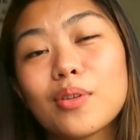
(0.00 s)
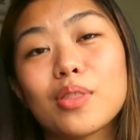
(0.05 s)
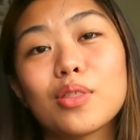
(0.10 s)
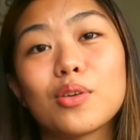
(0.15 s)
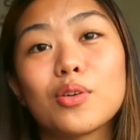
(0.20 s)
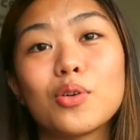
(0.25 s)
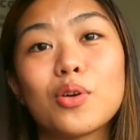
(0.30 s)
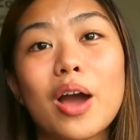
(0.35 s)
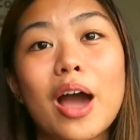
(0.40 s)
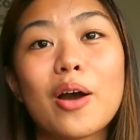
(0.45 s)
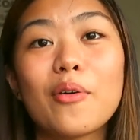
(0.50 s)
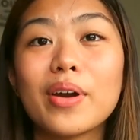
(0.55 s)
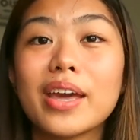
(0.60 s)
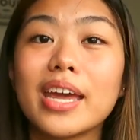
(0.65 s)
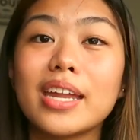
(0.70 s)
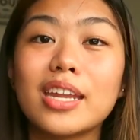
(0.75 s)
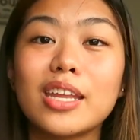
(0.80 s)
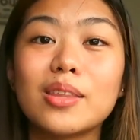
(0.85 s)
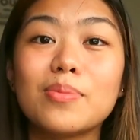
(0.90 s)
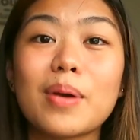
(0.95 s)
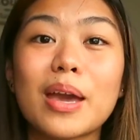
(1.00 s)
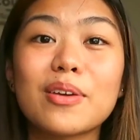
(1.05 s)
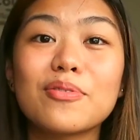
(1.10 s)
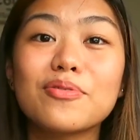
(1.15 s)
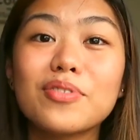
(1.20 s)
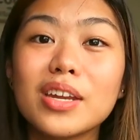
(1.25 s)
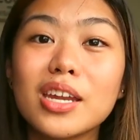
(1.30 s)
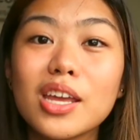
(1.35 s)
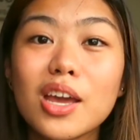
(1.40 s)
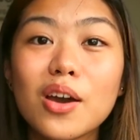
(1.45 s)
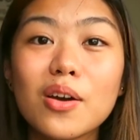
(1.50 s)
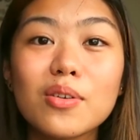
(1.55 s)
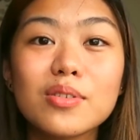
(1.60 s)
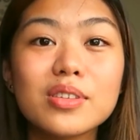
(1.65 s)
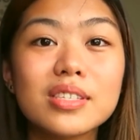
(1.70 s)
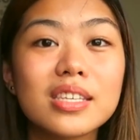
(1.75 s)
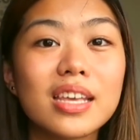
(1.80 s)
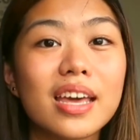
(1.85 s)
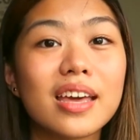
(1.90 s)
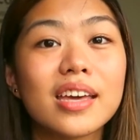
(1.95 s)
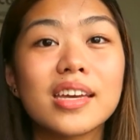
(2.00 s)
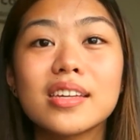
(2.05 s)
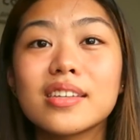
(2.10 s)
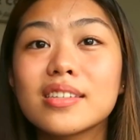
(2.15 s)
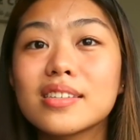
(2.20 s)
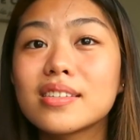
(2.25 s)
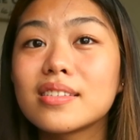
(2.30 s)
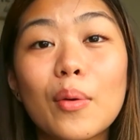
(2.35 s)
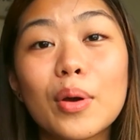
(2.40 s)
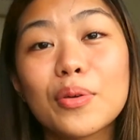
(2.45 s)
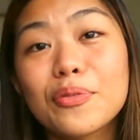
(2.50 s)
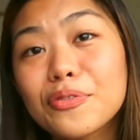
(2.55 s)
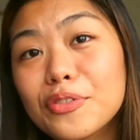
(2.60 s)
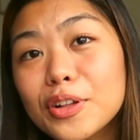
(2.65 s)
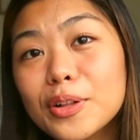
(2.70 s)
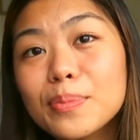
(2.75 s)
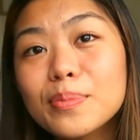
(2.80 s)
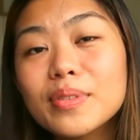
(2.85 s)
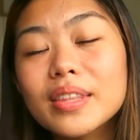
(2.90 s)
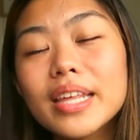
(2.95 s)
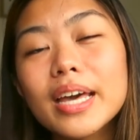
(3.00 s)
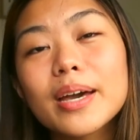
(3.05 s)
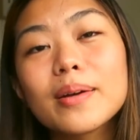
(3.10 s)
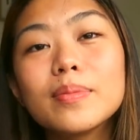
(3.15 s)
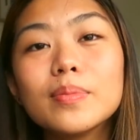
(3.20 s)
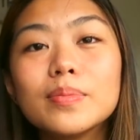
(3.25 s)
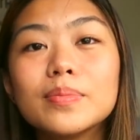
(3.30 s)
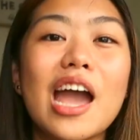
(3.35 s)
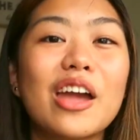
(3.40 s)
through how I edit my videos and how I film them.